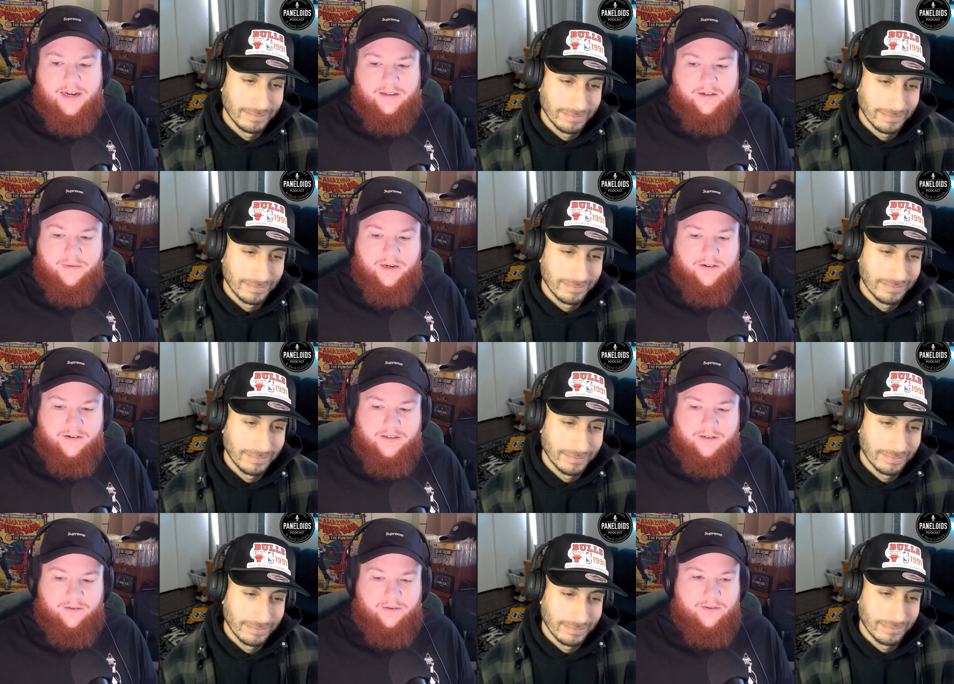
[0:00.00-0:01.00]
Speaker 1: actor, but I know he's a
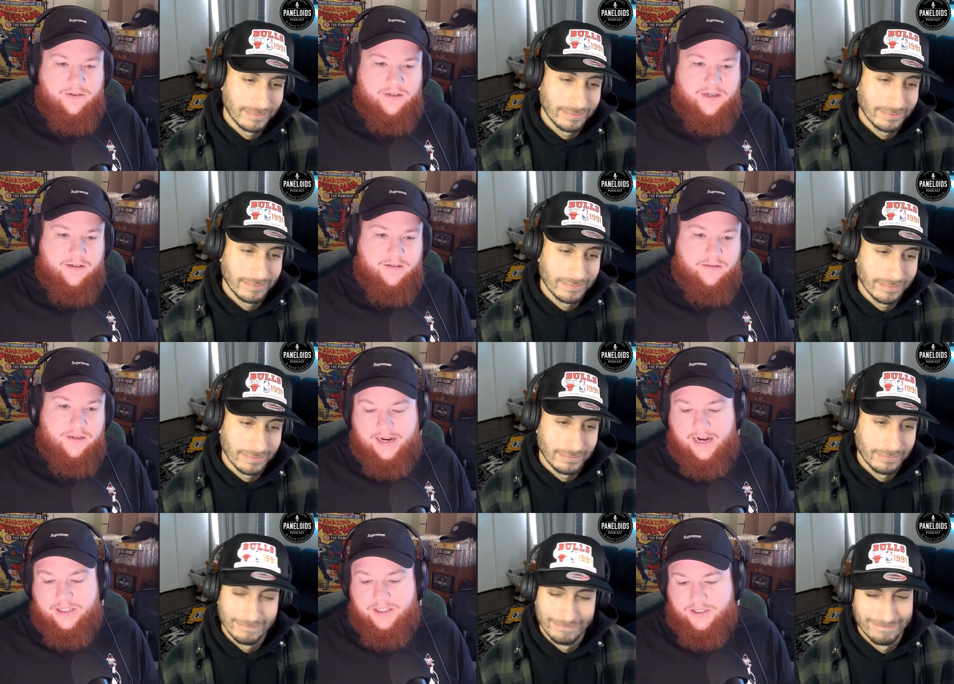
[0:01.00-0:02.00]
little older now. And I
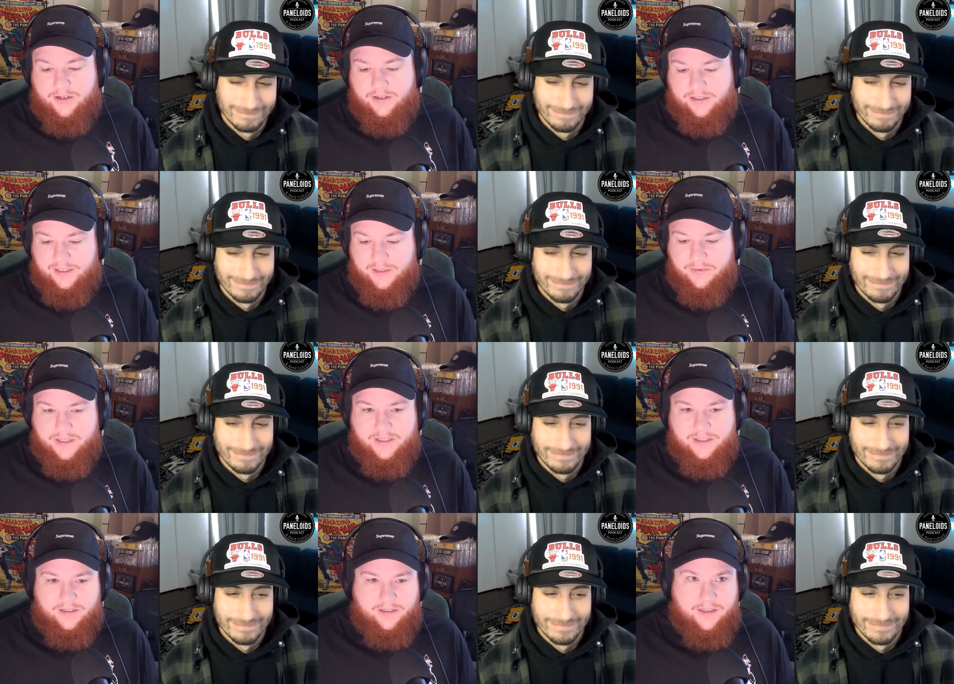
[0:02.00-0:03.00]
actually saw a clip
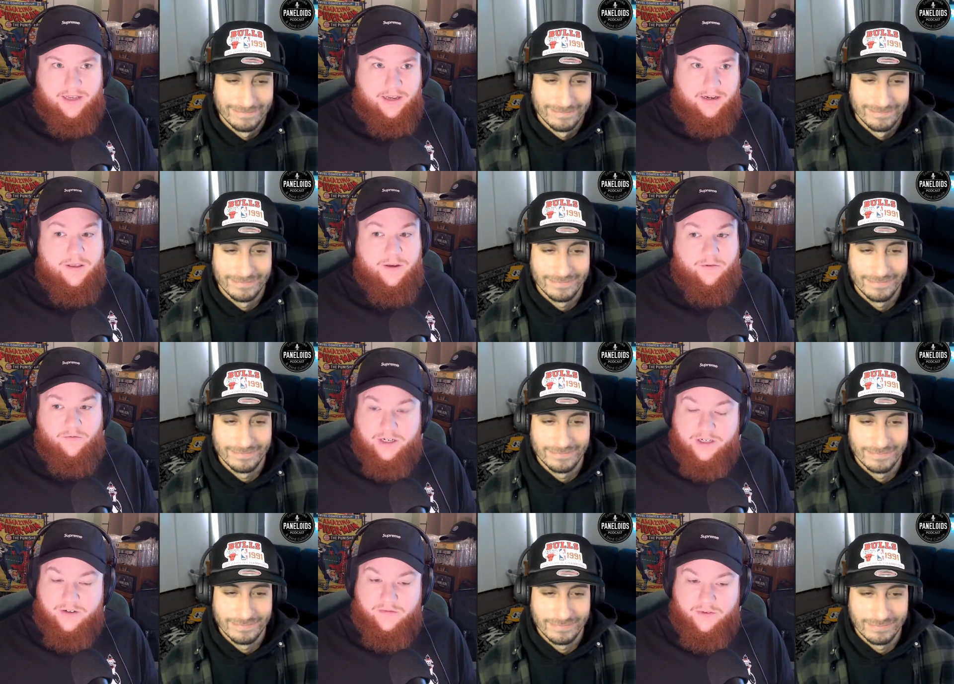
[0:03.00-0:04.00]
recently that the
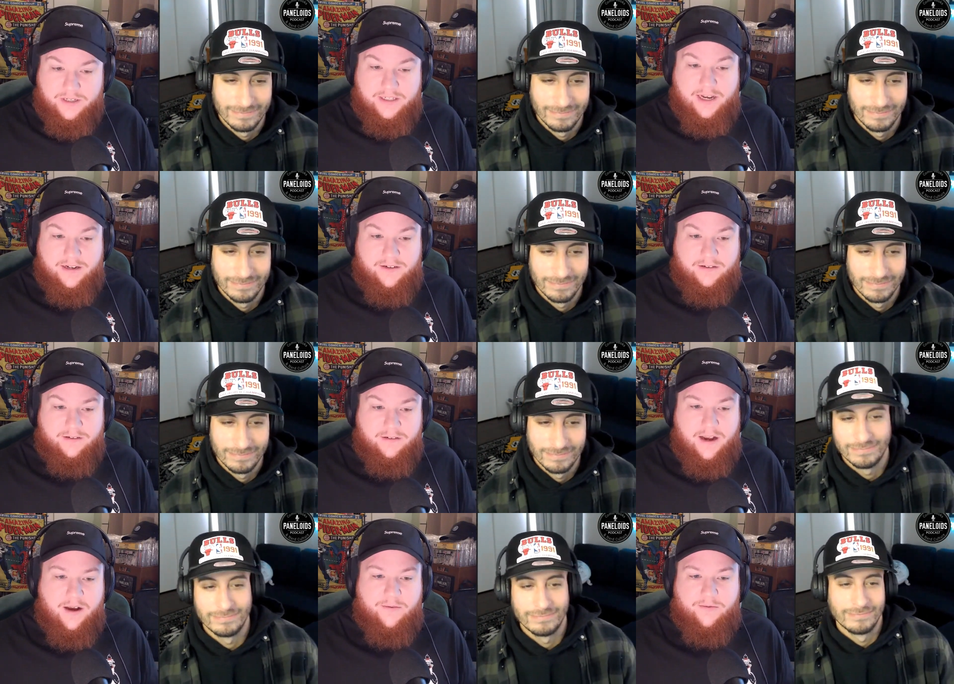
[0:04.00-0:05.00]
original voice actor
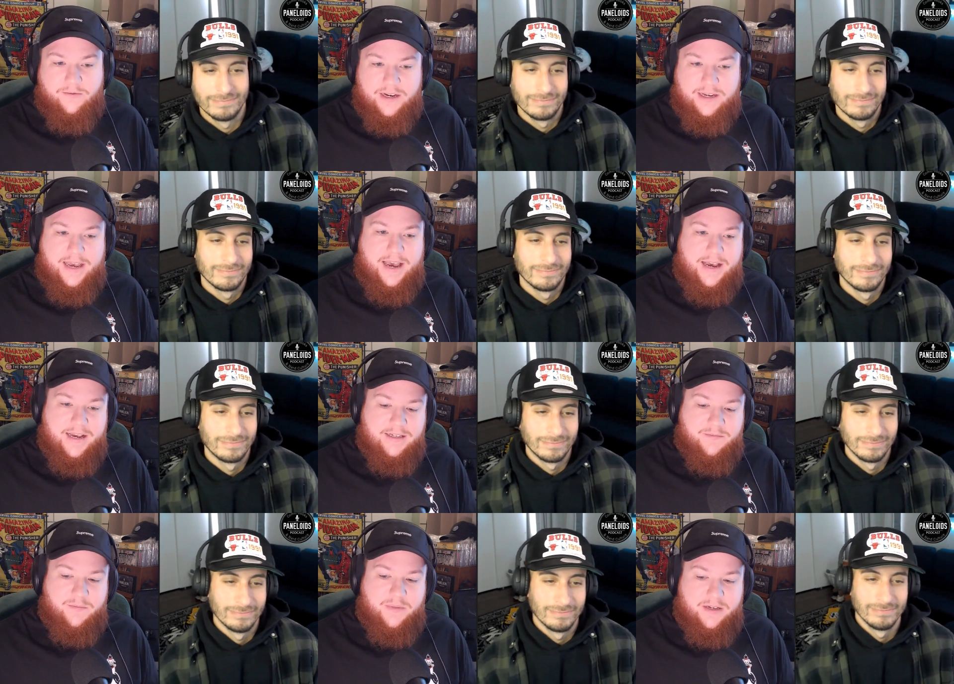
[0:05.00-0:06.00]
got
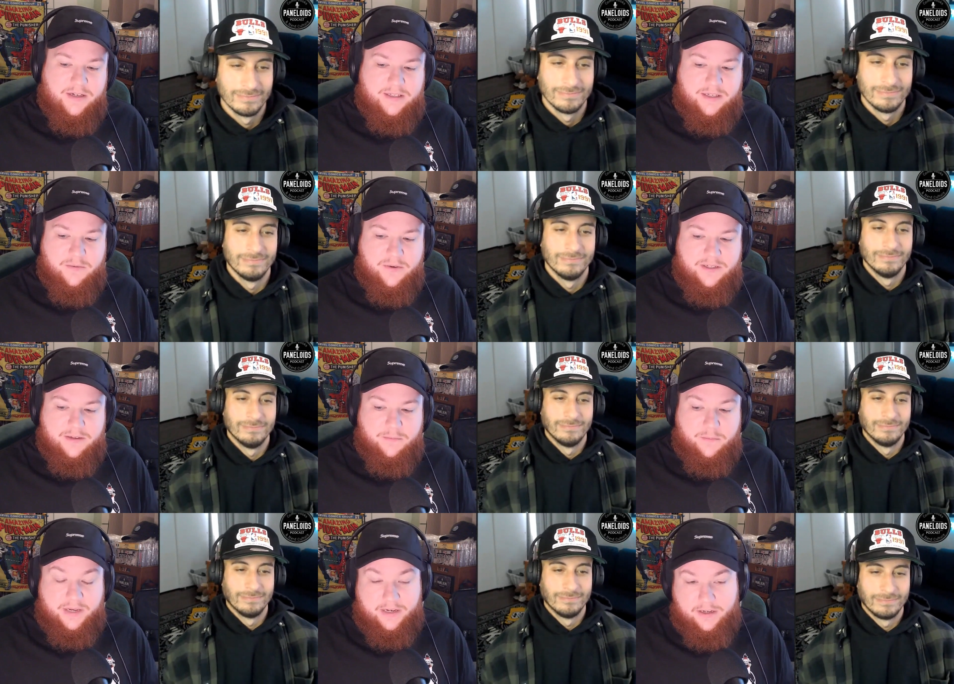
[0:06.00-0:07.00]
recast because he wasn't
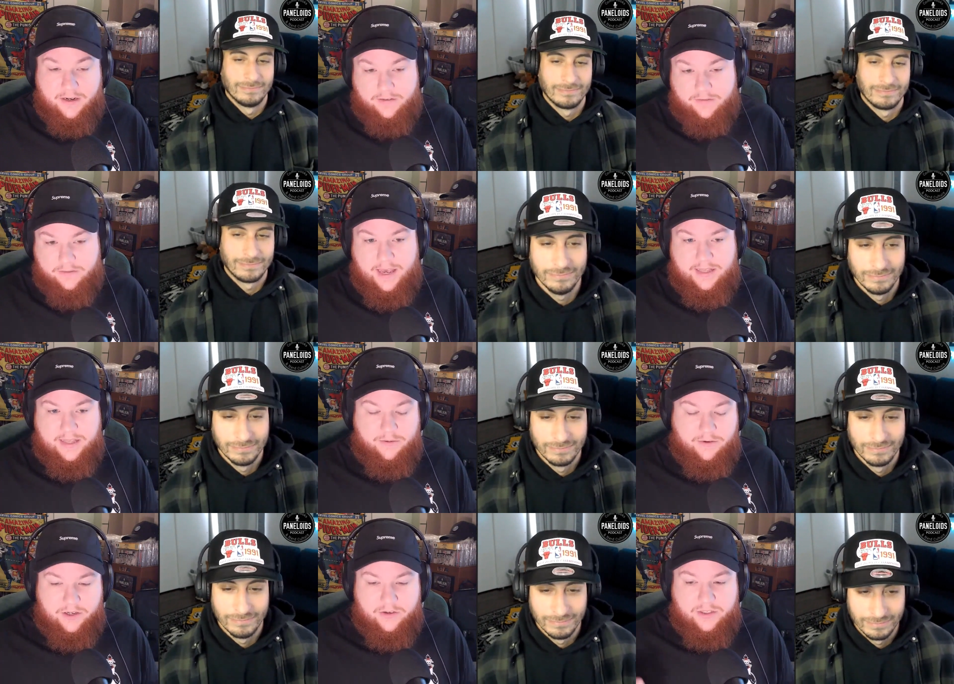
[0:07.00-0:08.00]
big enough. And they were
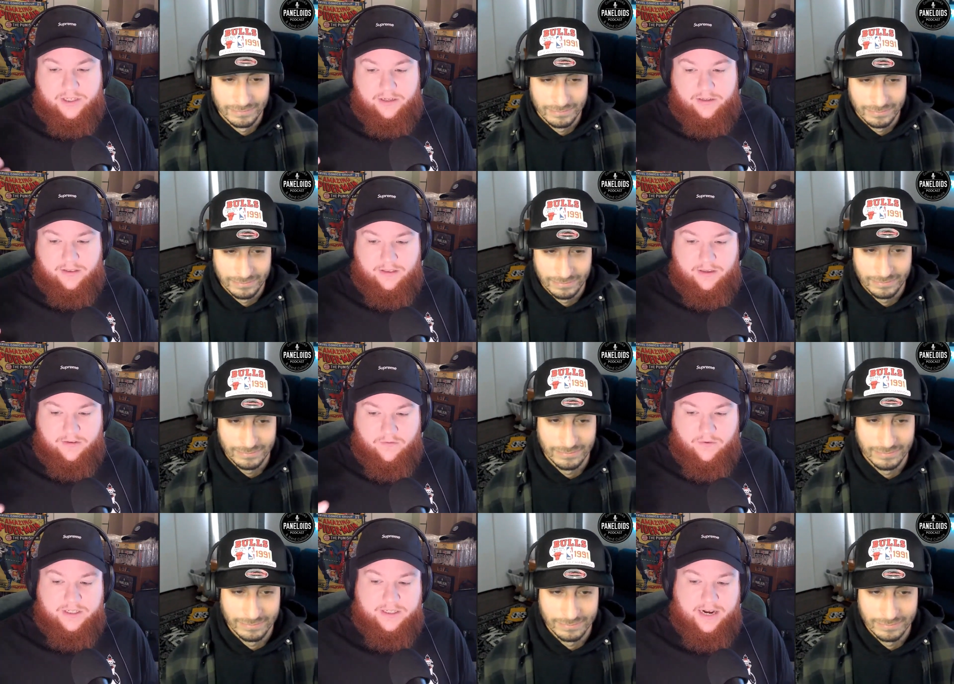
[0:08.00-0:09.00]
using the
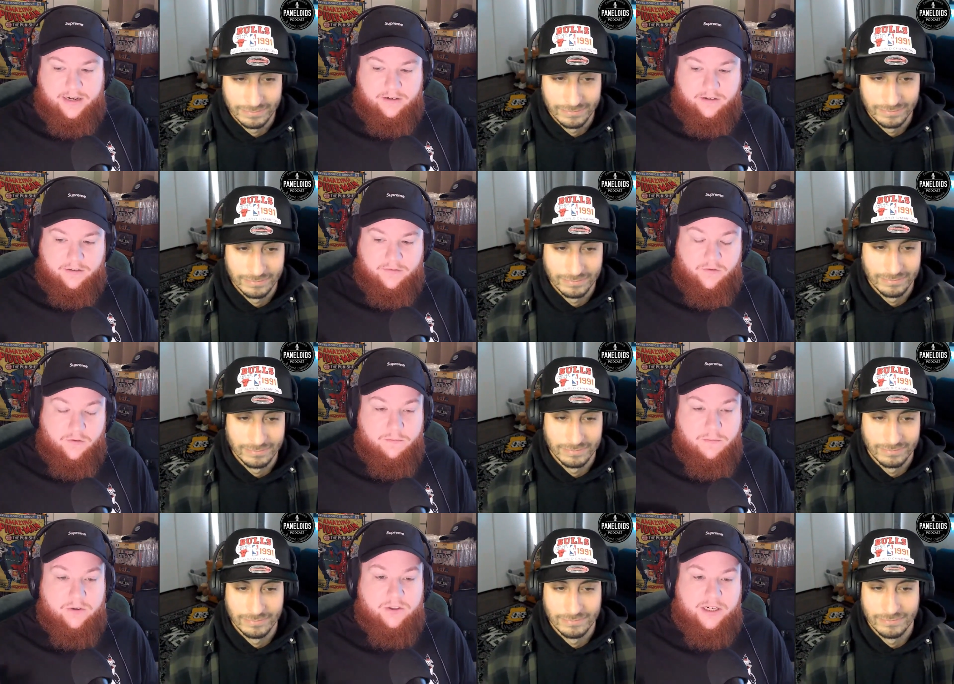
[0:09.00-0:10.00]
voice actor for
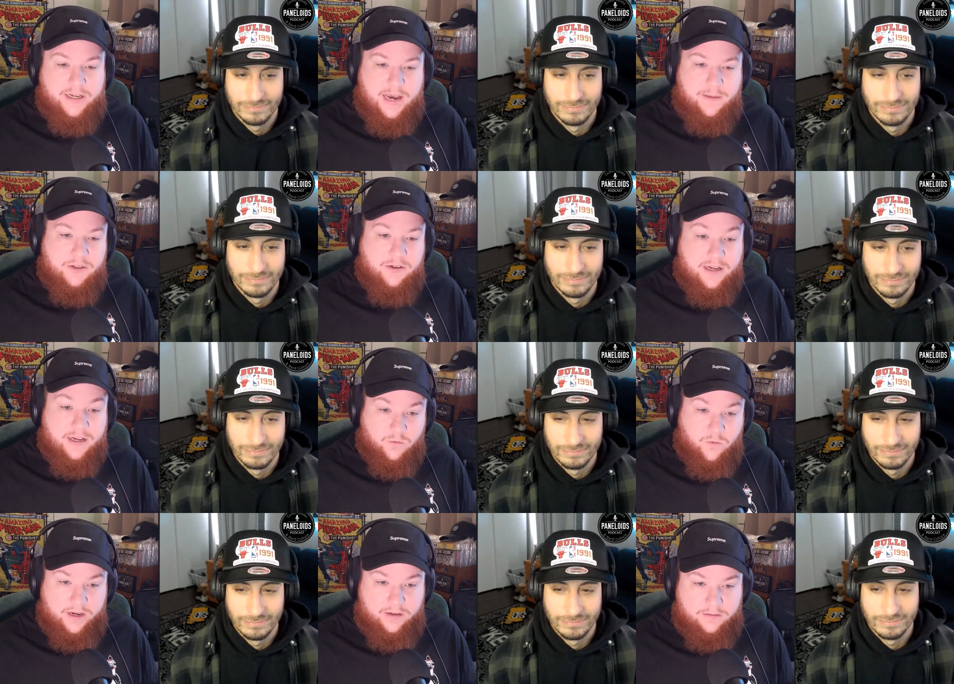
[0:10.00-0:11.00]
motion capture as
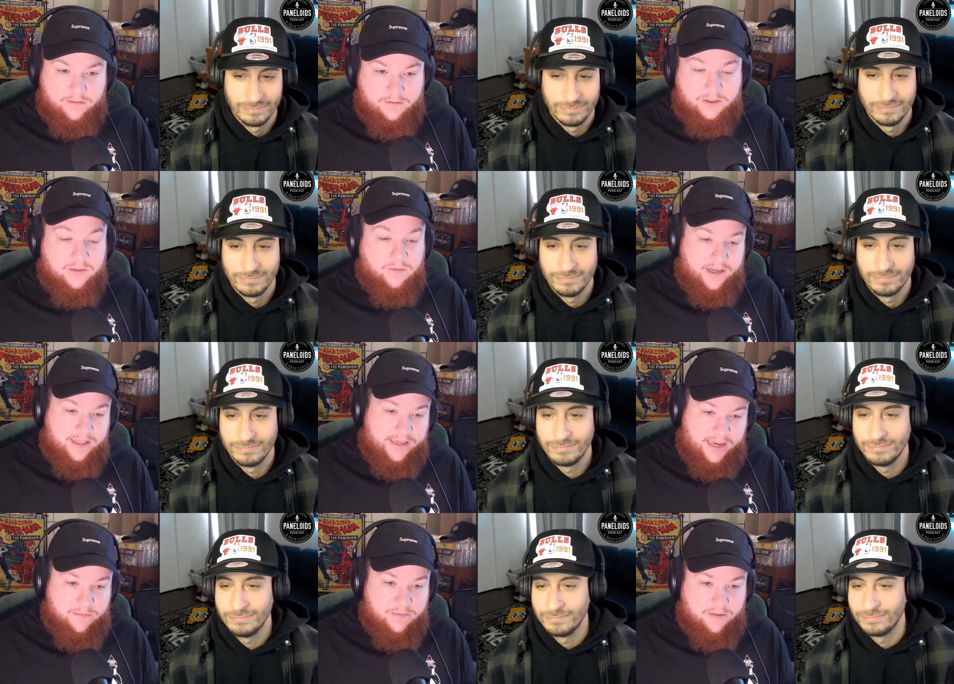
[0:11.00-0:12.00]
well, which is why the mm.
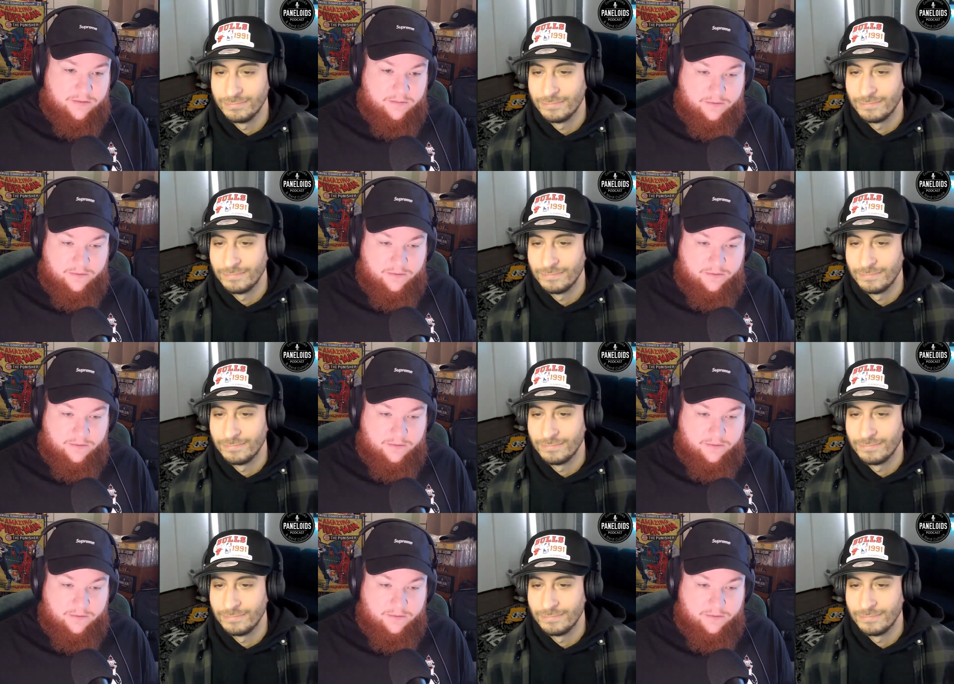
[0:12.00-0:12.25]
games